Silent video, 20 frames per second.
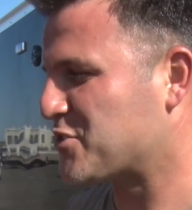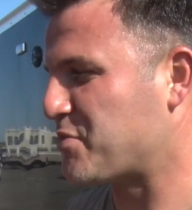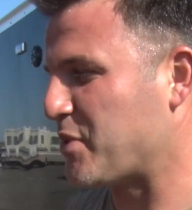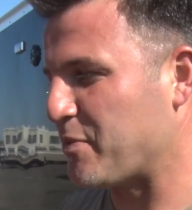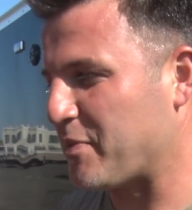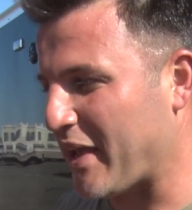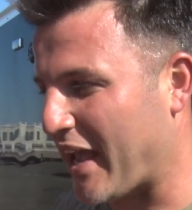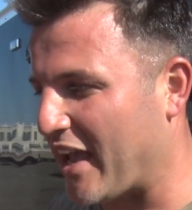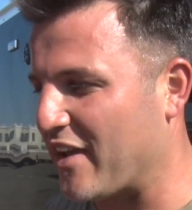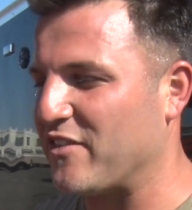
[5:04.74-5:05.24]
It's
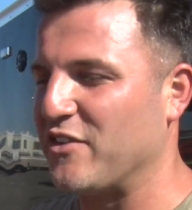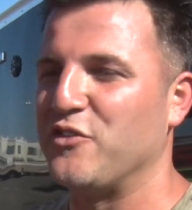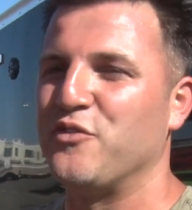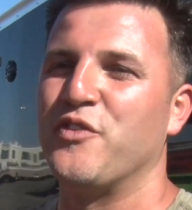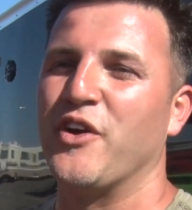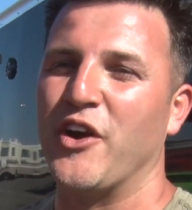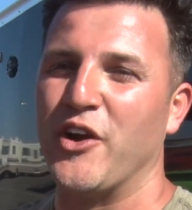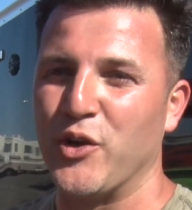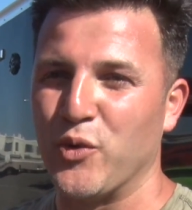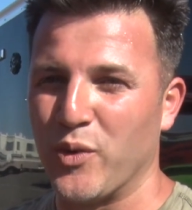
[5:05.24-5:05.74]
been behaving
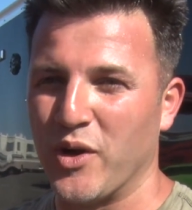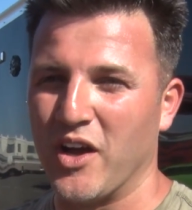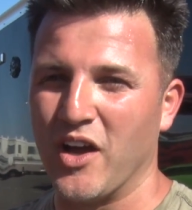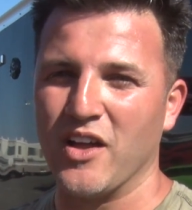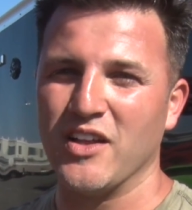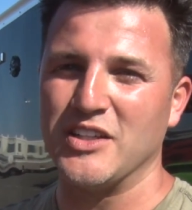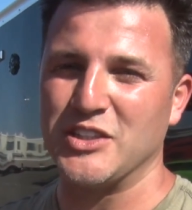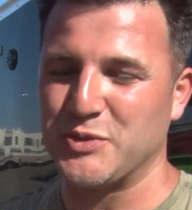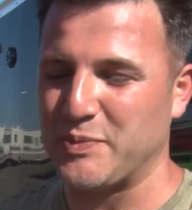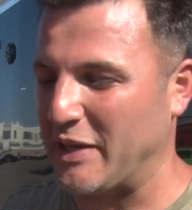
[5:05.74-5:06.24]
very
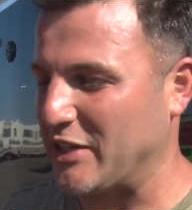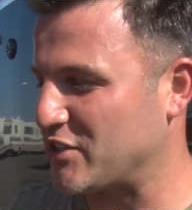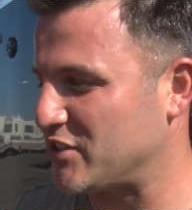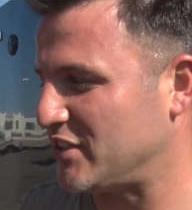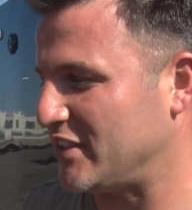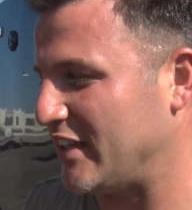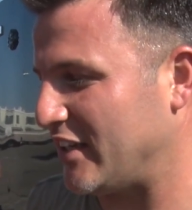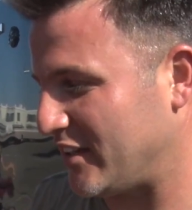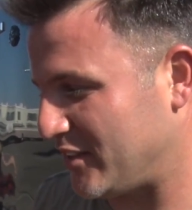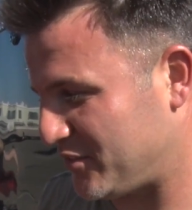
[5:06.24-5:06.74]
well,
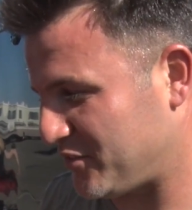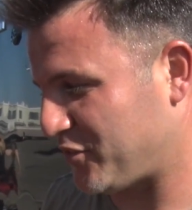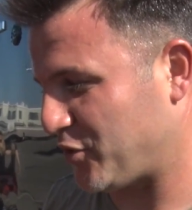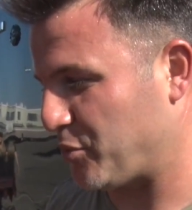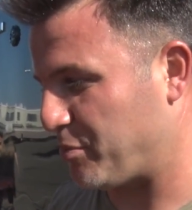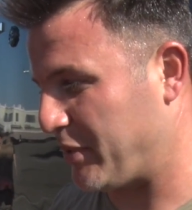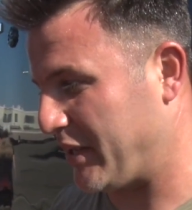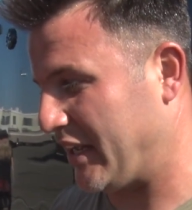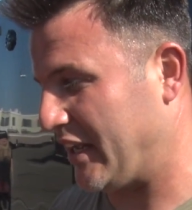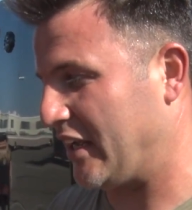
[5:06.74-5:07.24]
especially for
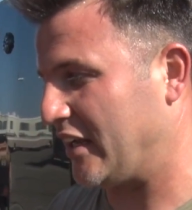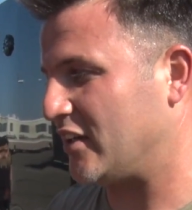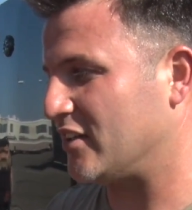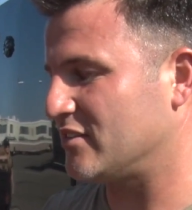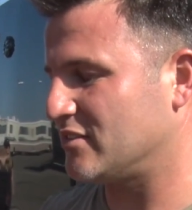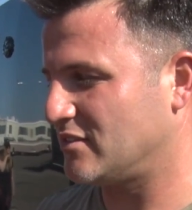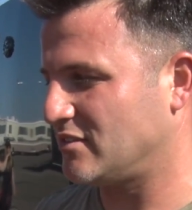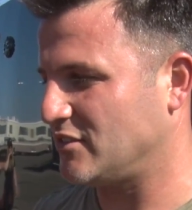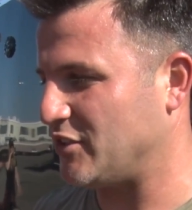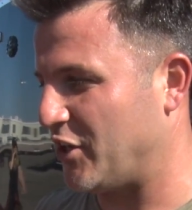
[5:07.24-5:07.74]
being,
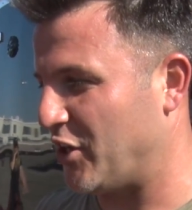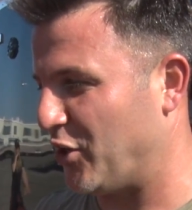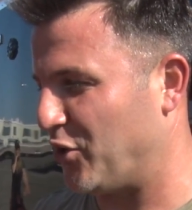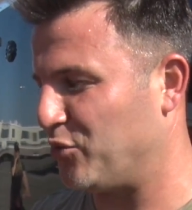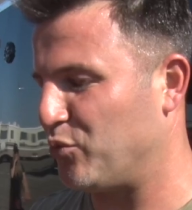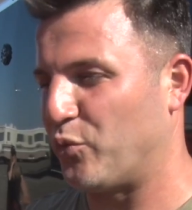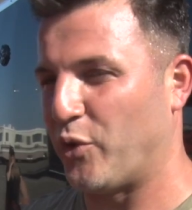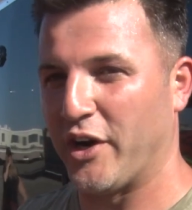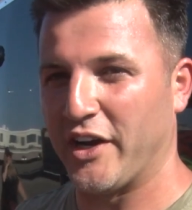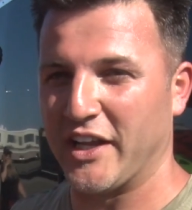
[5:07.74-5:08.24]
you know,
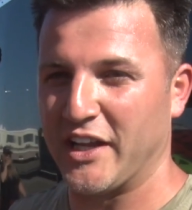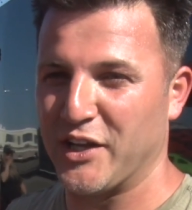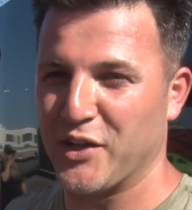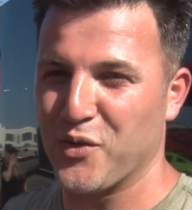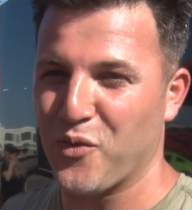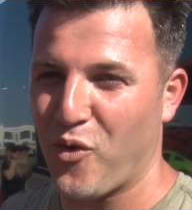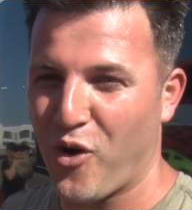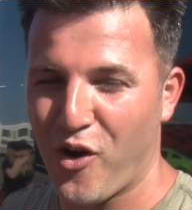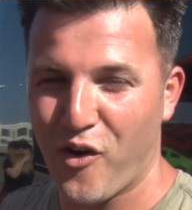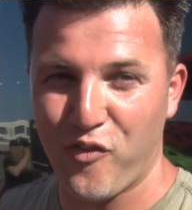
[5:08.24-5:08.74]
running into
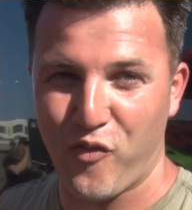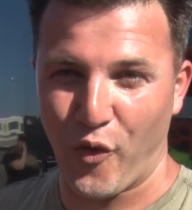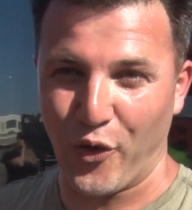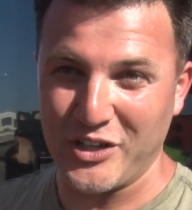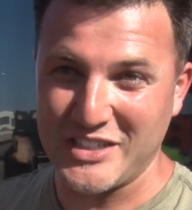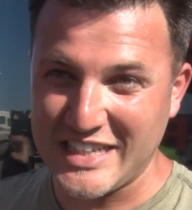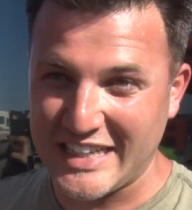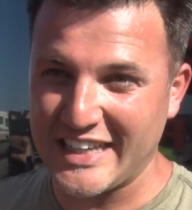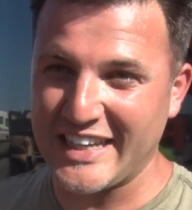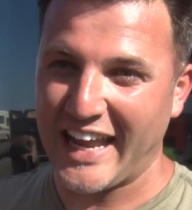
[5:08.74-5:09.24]
the wall
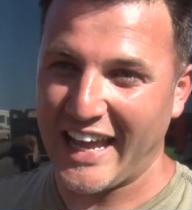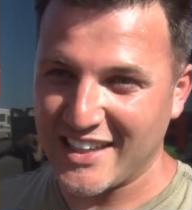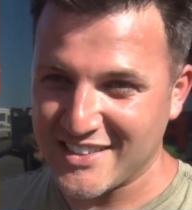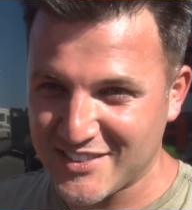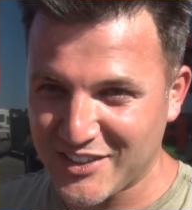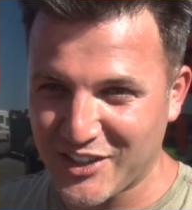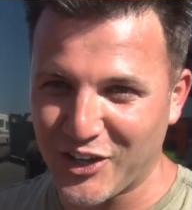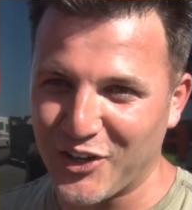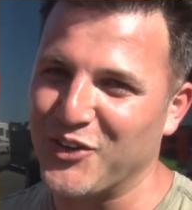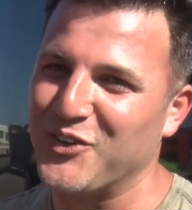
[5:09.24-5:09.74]
14
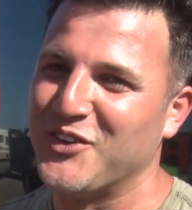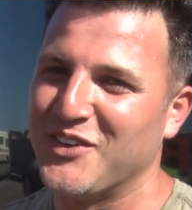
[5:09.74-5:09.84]
days ago.